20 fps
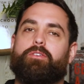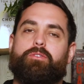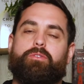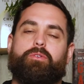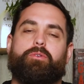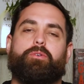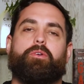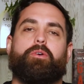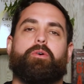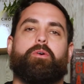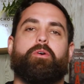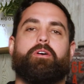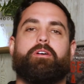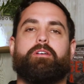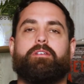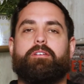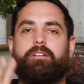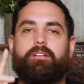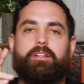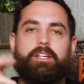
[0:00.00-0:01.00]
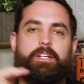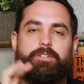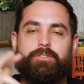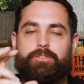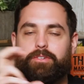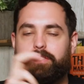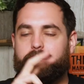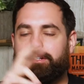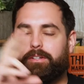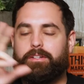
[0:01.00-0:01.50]
to your
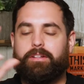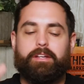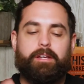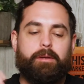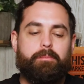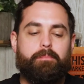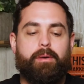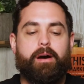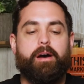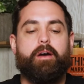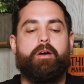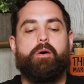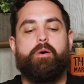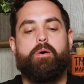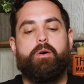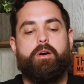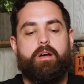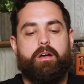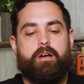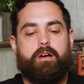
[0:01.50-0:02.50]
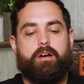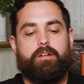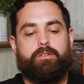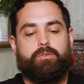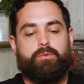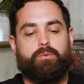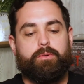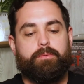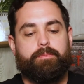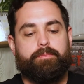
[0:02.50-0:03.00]
Linktree or Link in Bio uh,
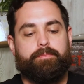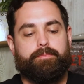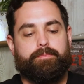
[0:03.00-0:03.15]
tool.